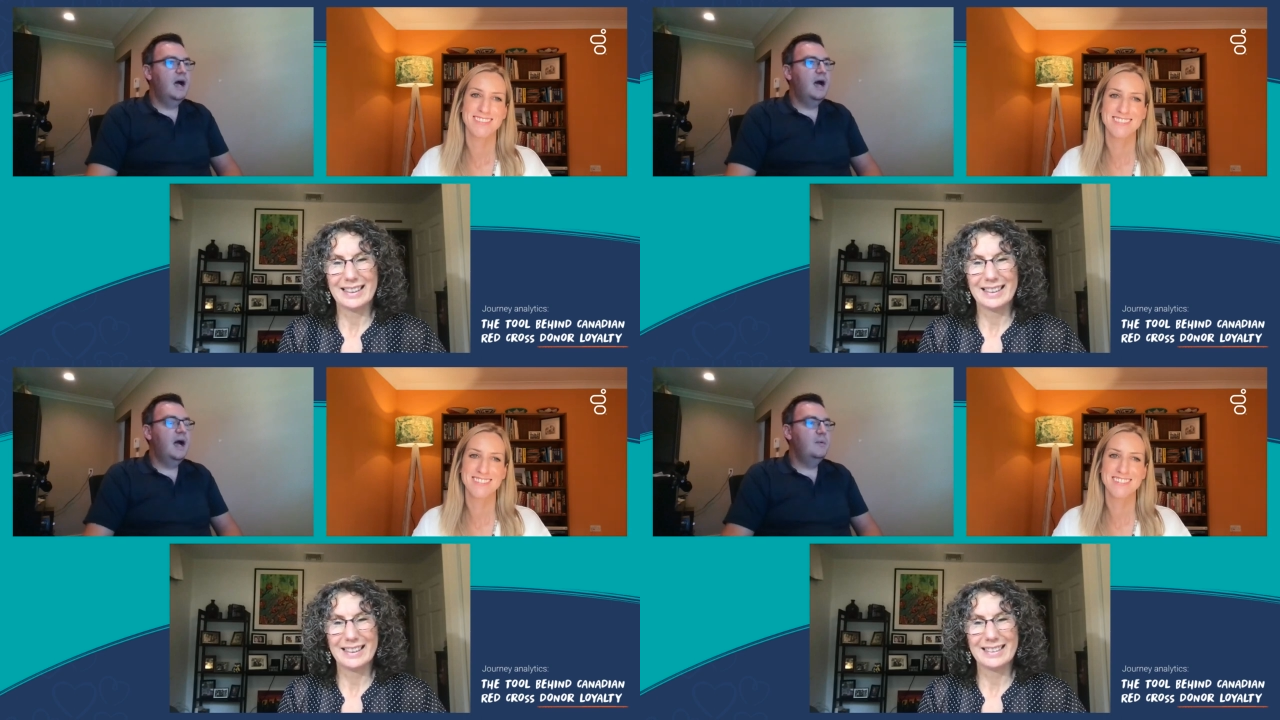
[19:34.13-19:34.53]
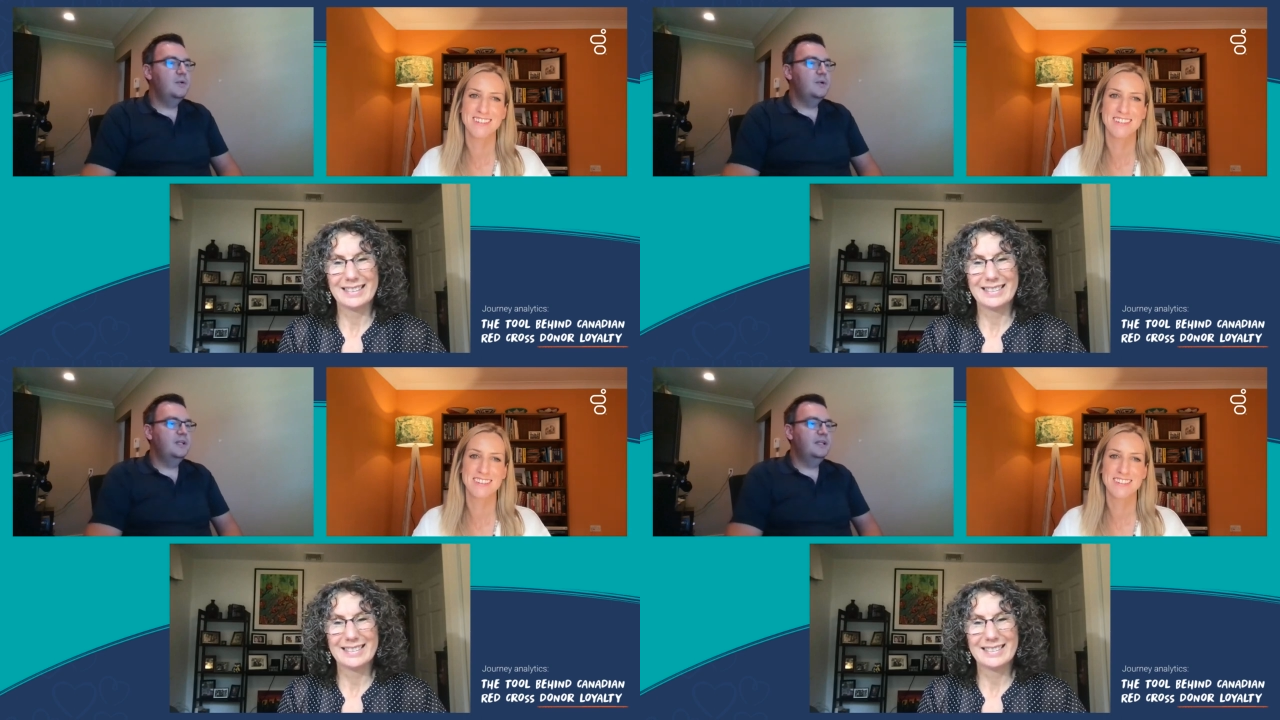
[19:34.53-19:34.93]
Speaker 1: I
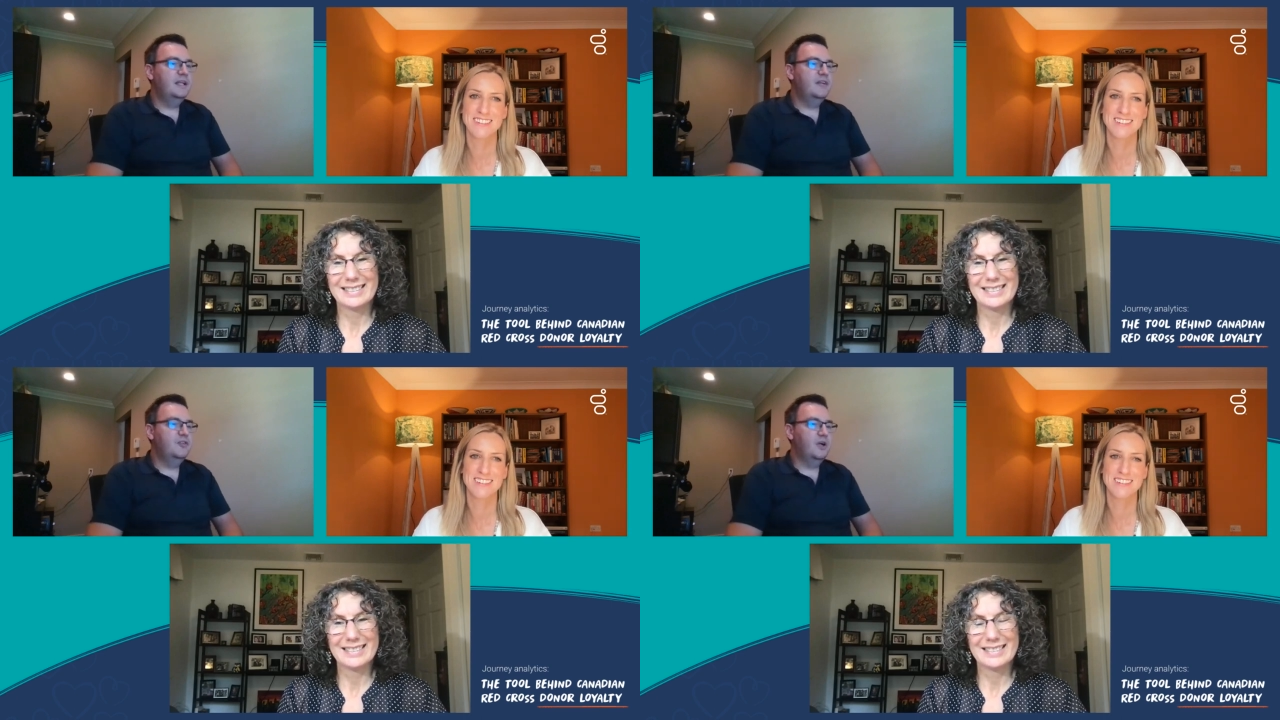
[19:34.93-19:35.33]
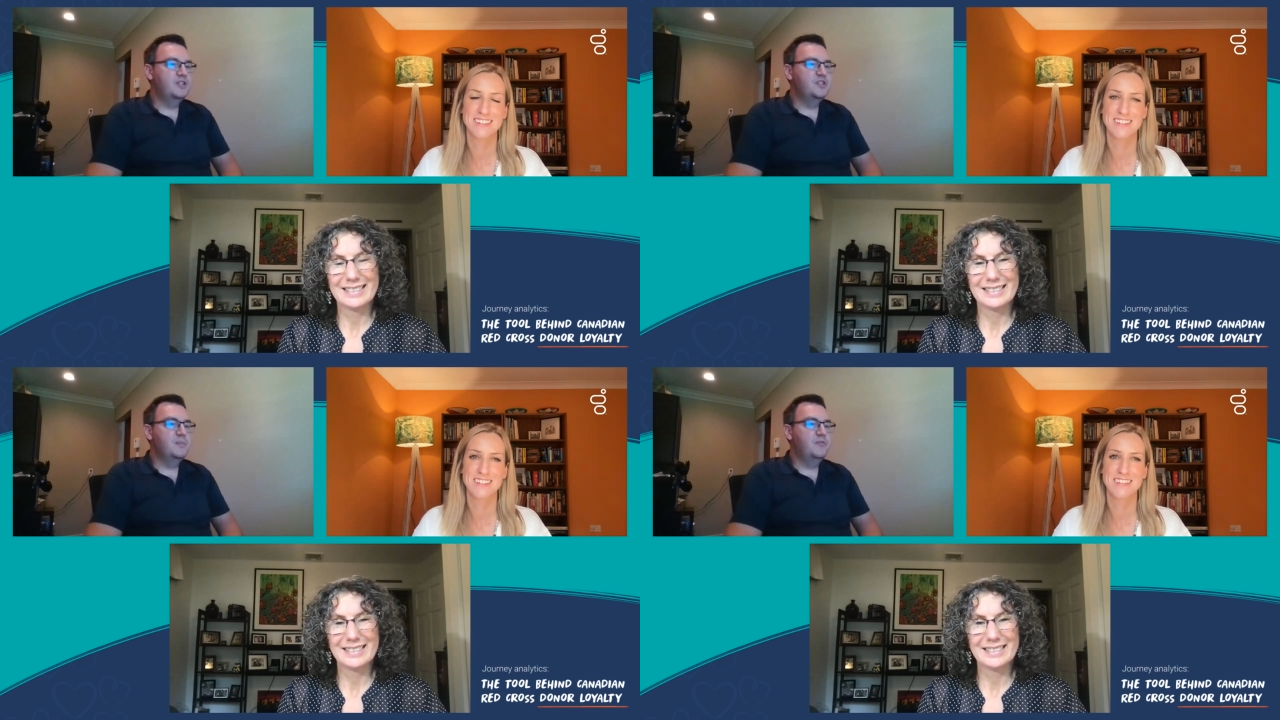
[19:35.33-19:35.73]
would really like for
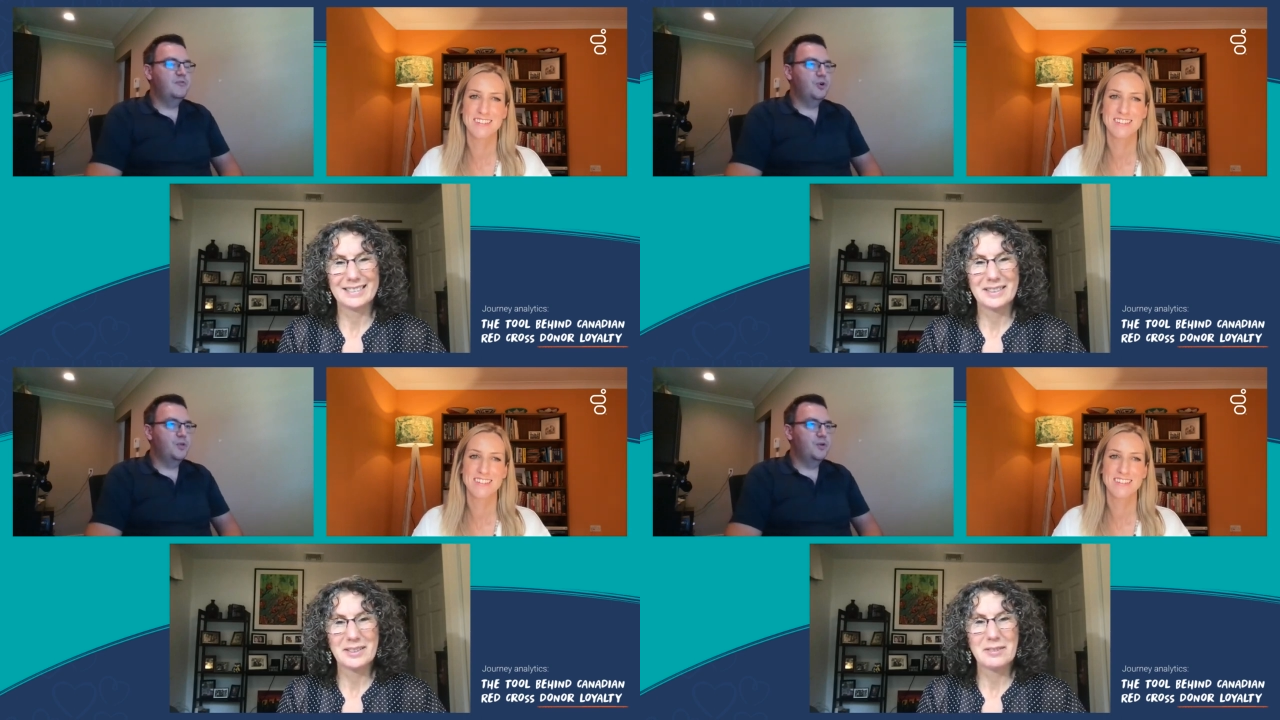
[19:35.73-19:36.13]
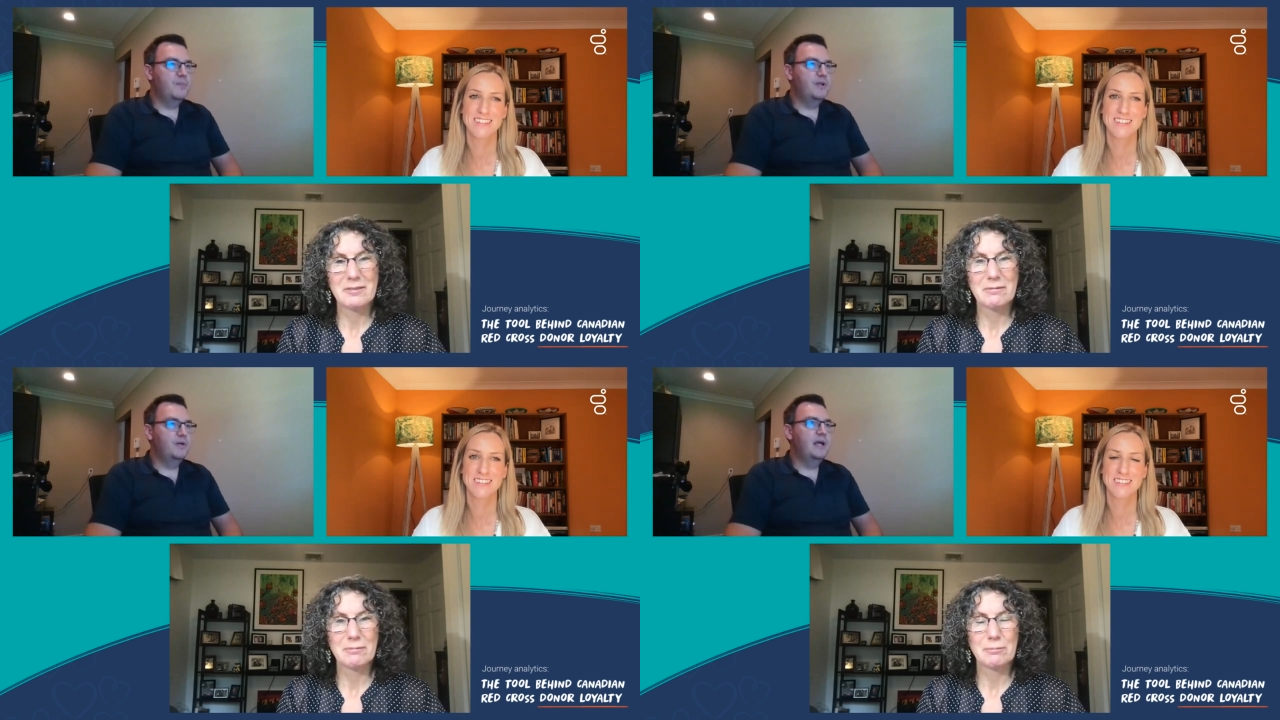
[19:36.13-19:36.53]
us to further
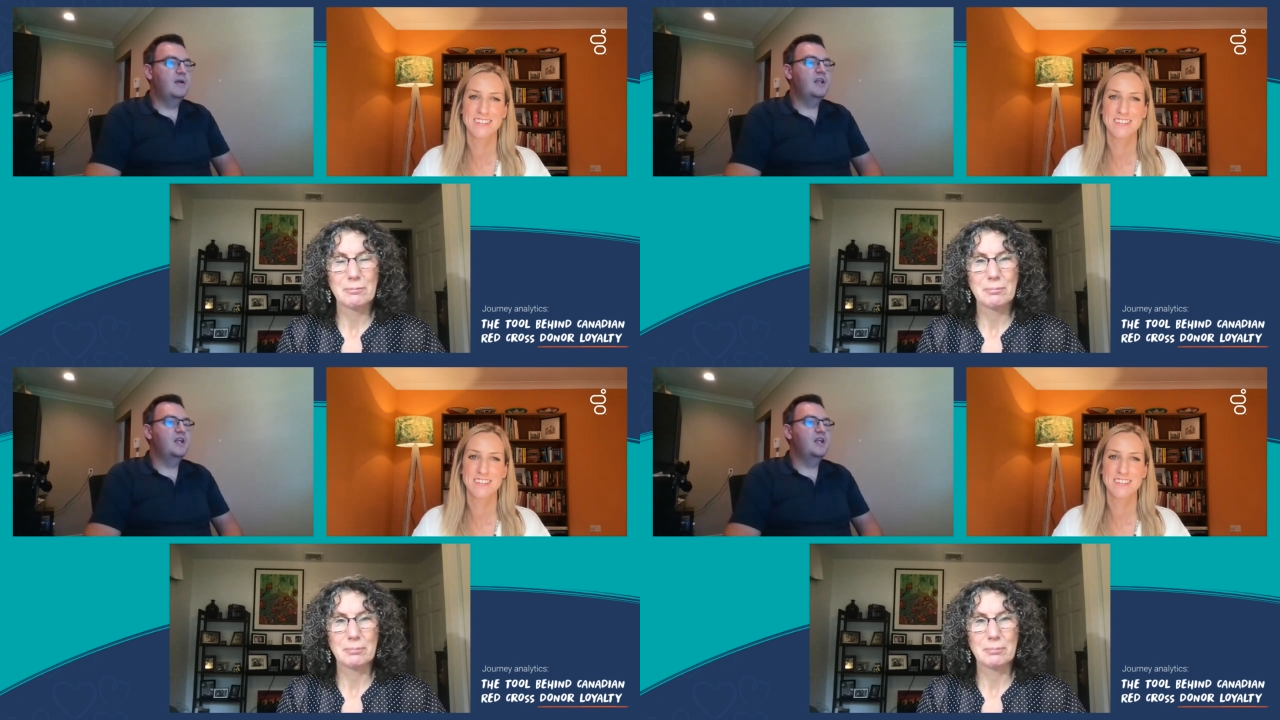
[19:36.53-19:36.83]
build out and